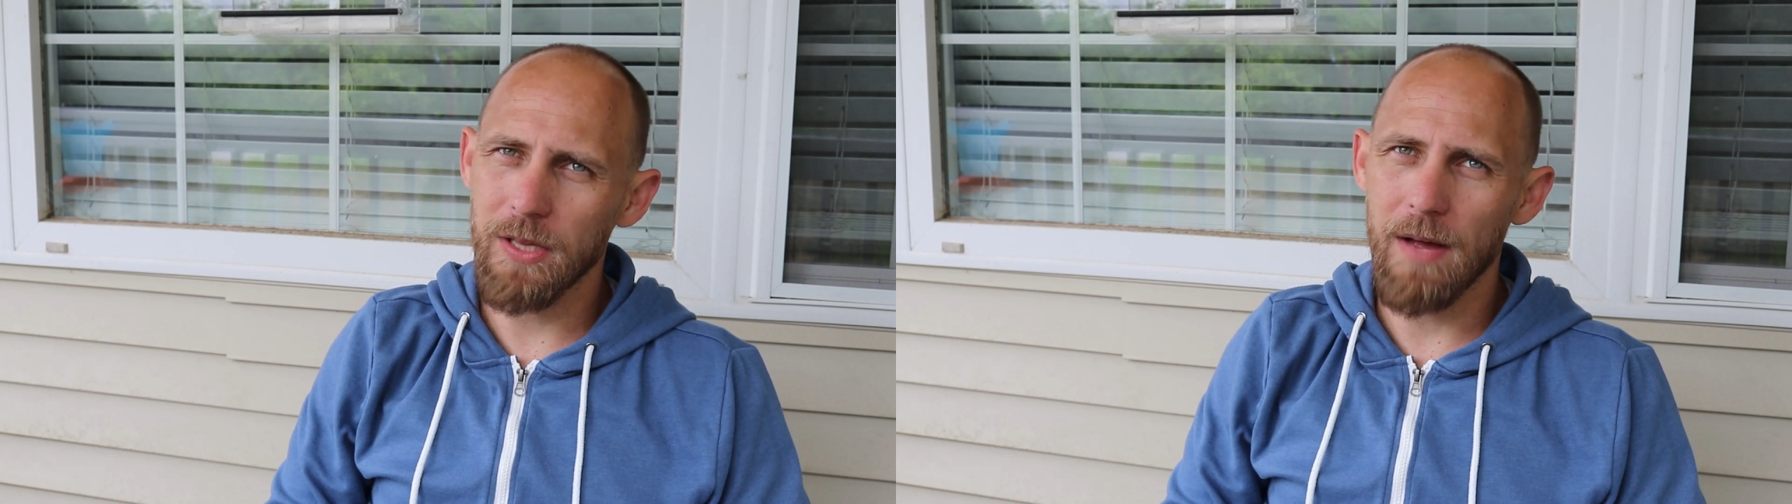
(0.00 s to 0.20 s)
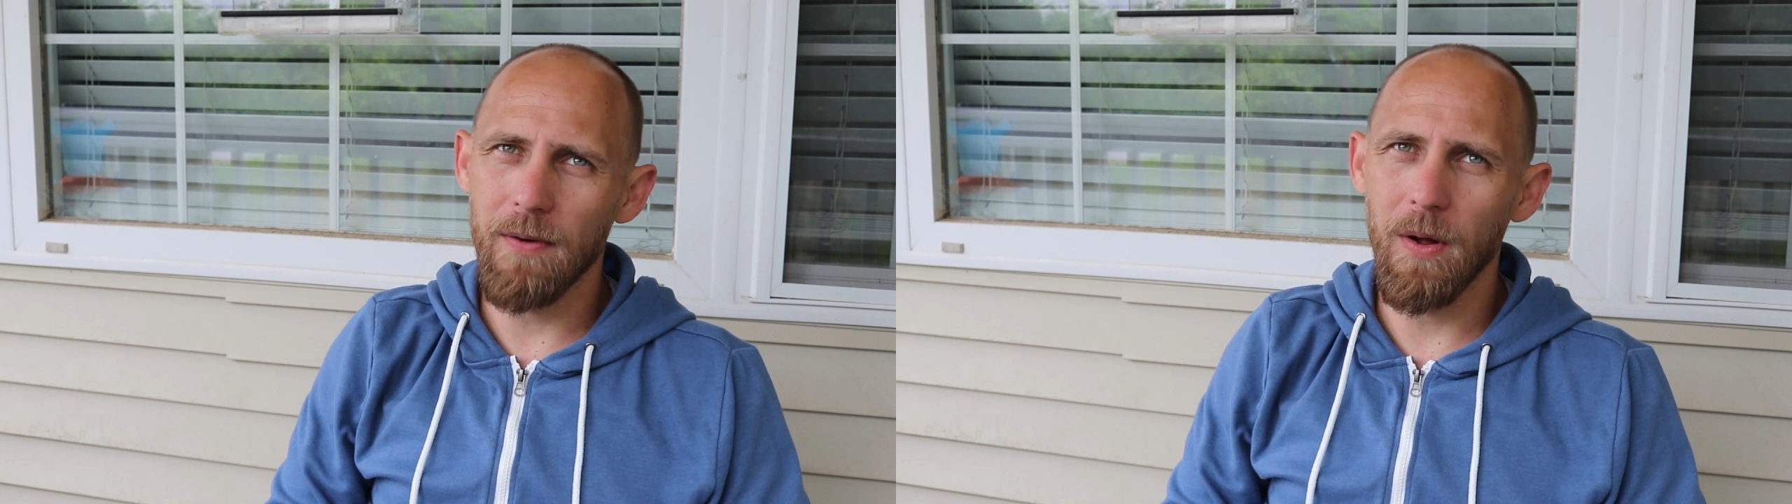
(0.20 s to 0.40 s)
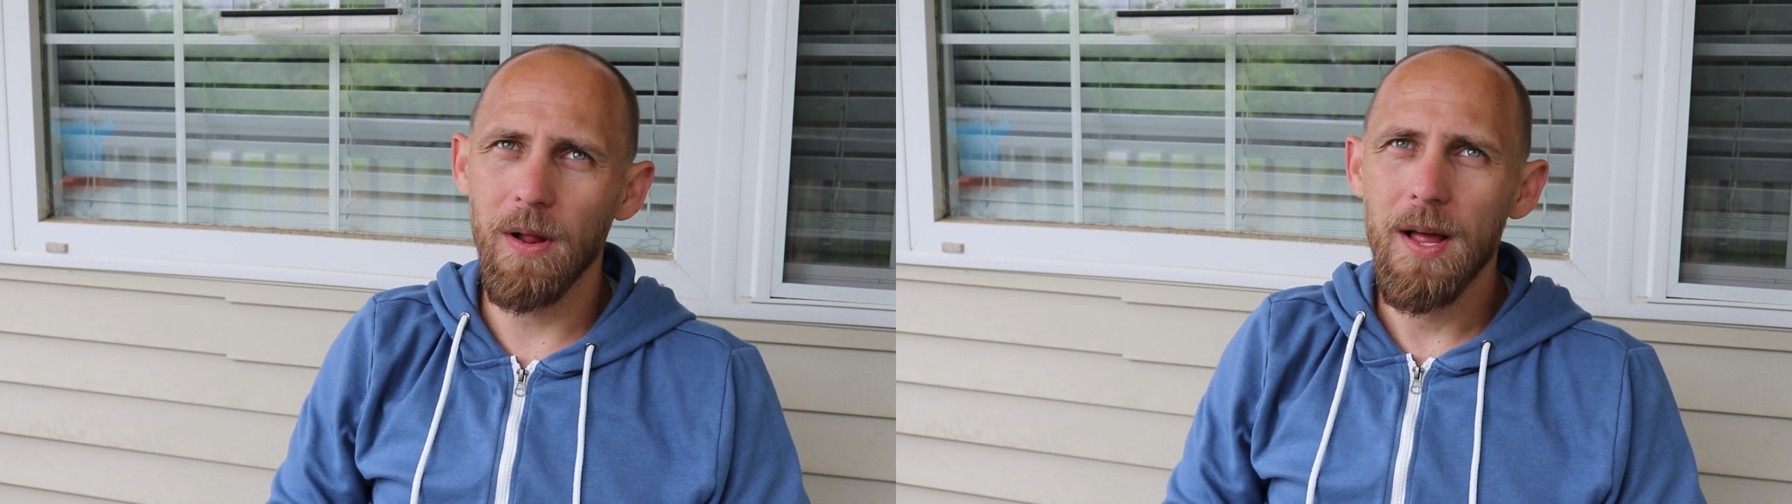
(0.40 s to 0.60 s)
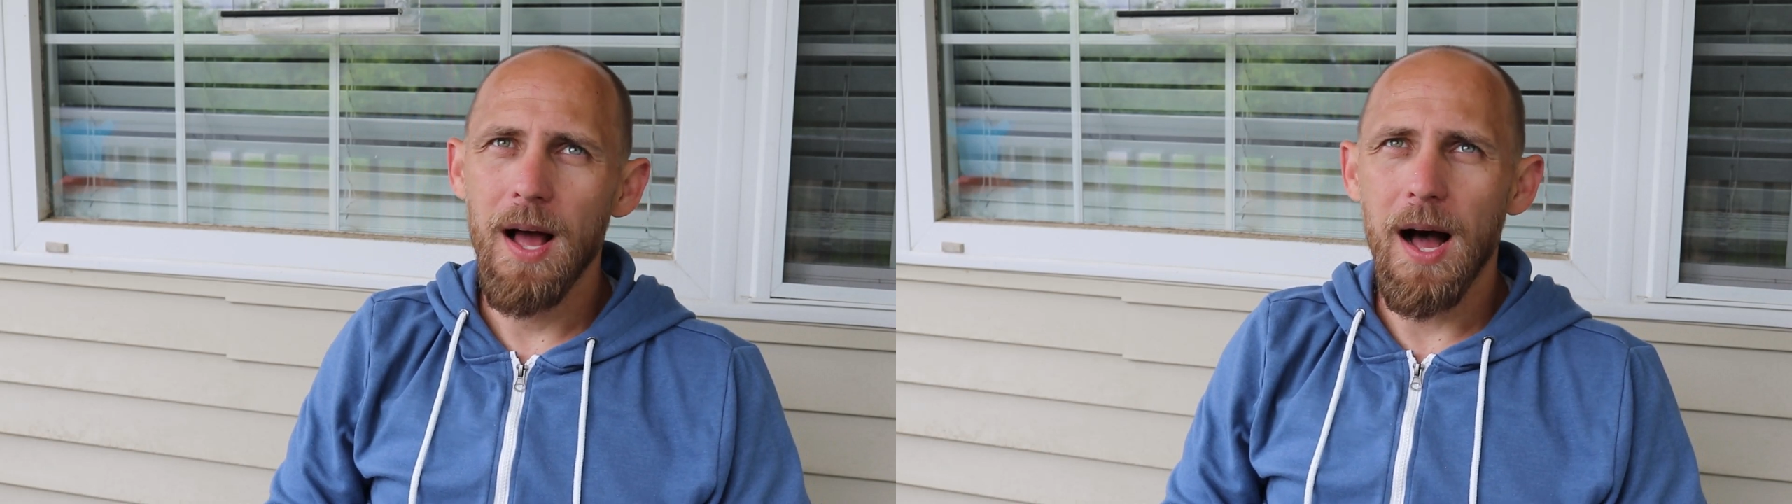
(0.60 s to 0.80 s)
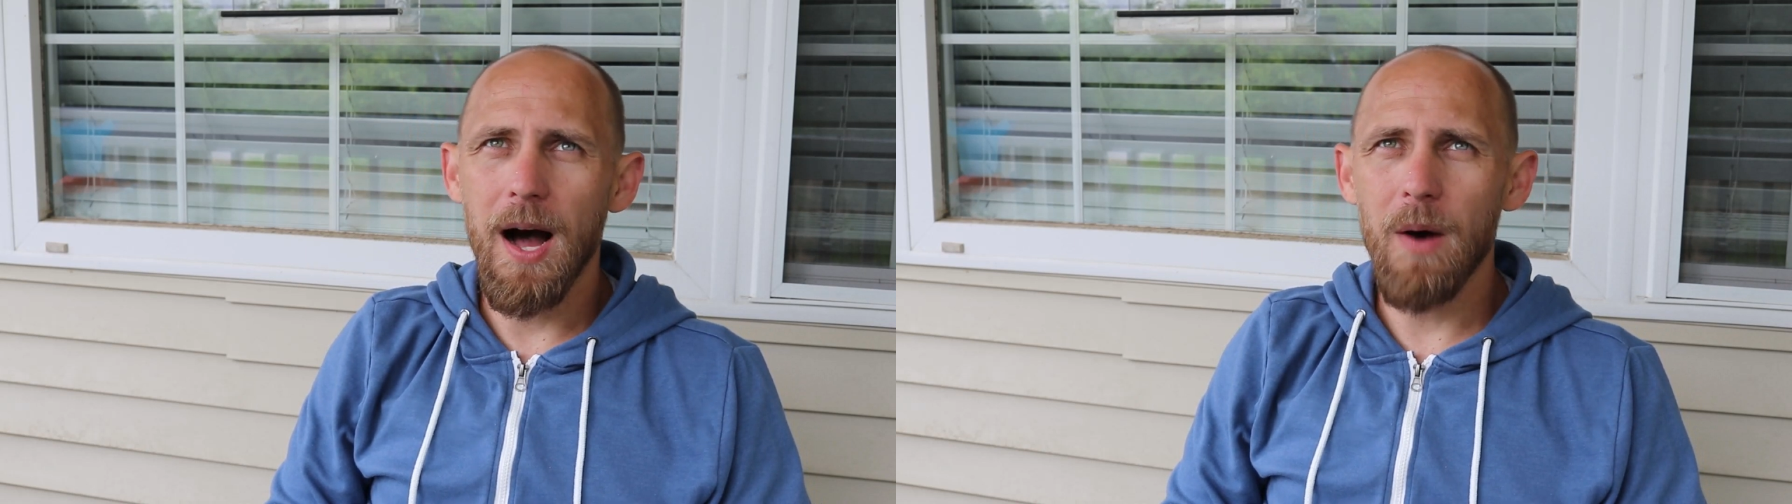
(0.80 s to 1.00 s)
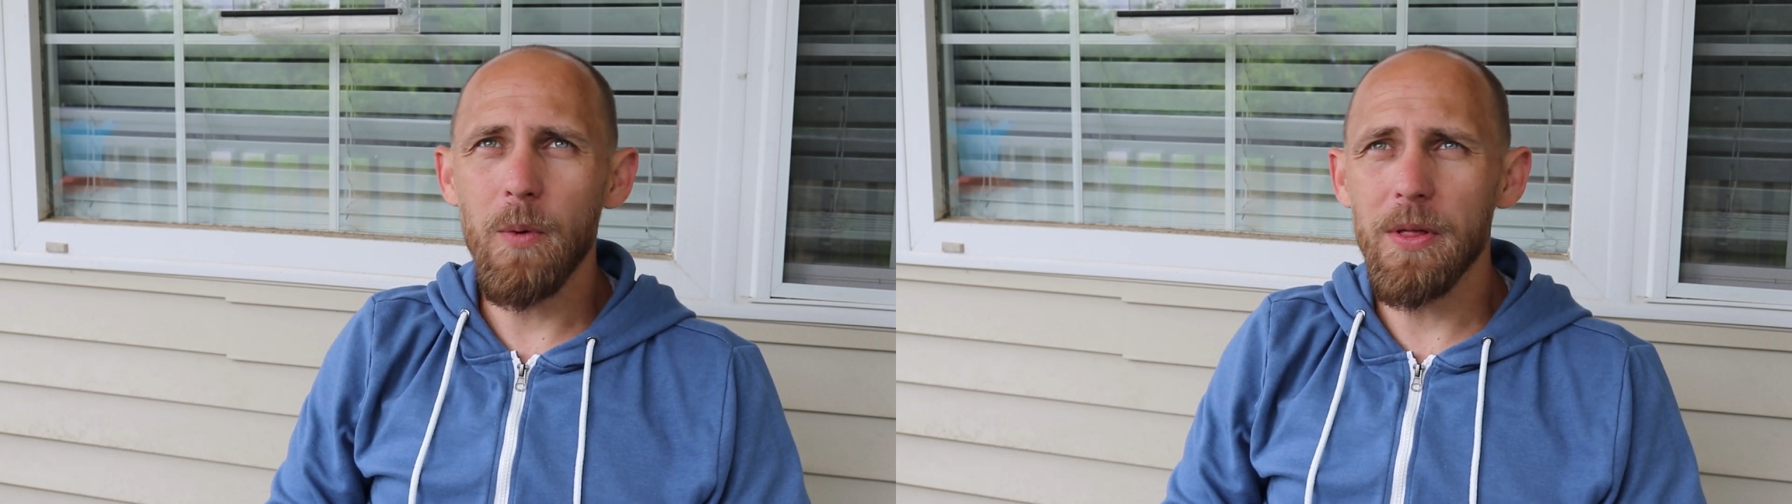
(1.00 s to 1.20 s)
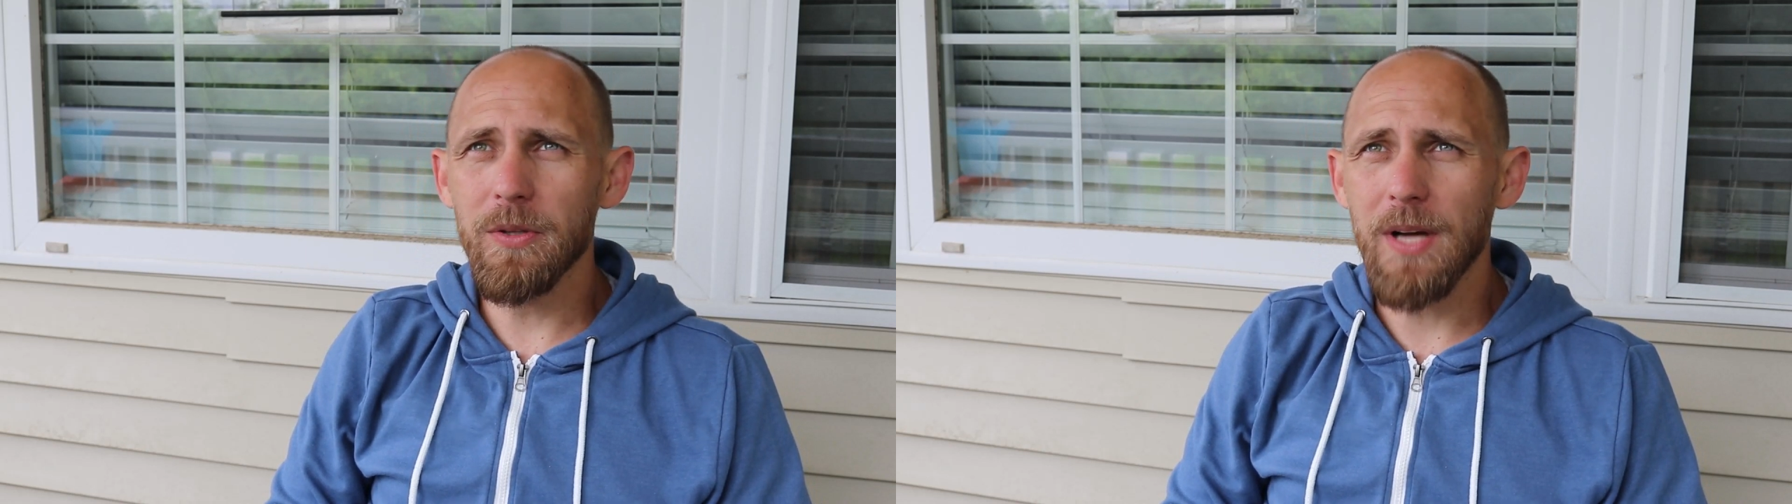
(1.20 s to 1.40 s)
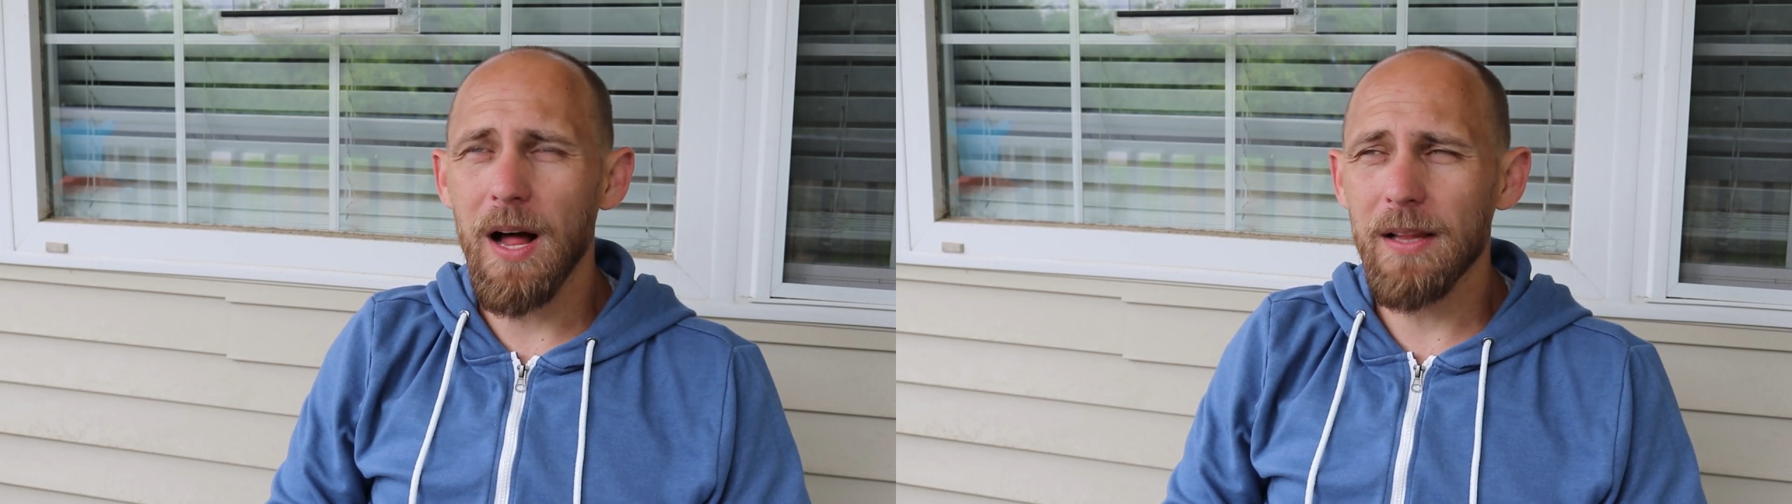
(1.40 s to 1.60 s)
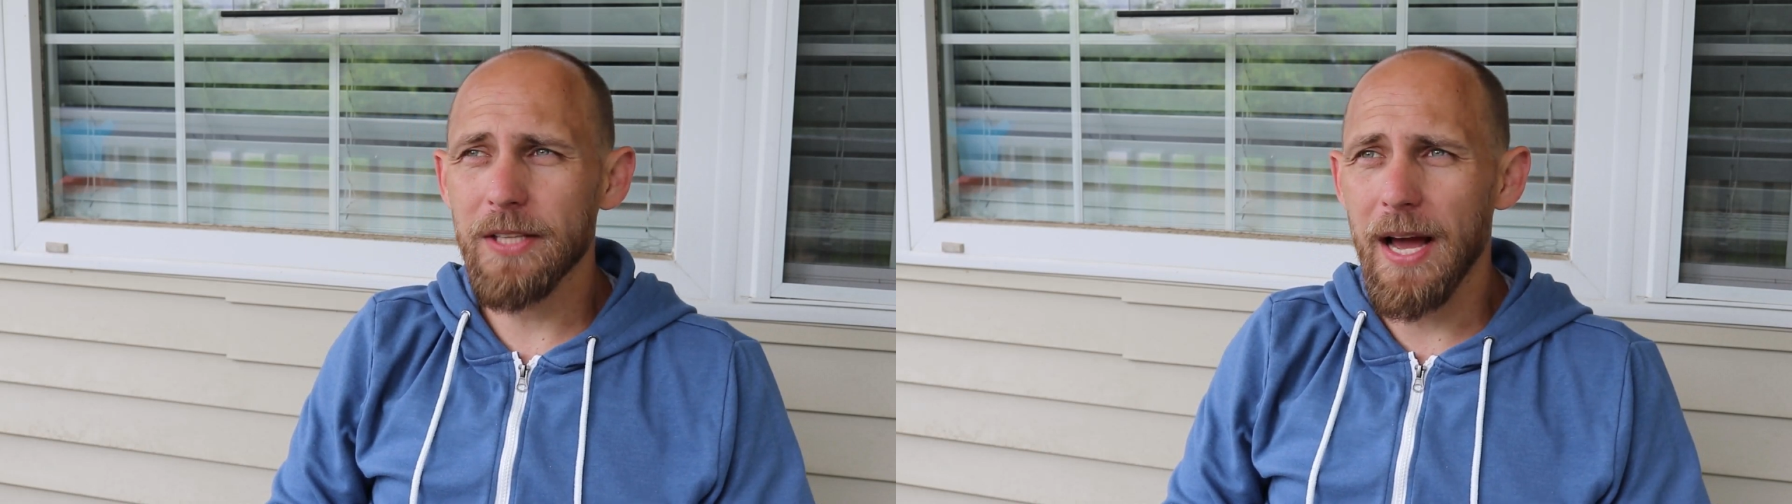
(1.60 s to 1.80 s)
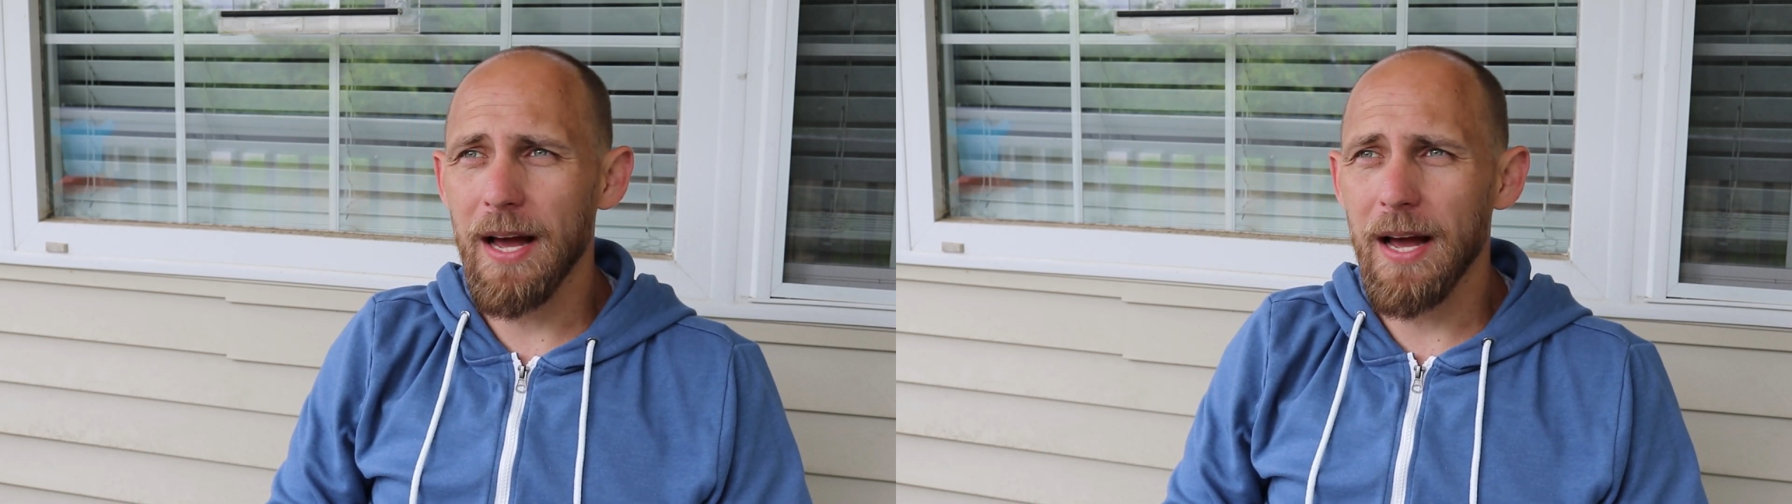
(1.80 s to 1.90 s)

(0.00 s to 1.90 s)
level, where those college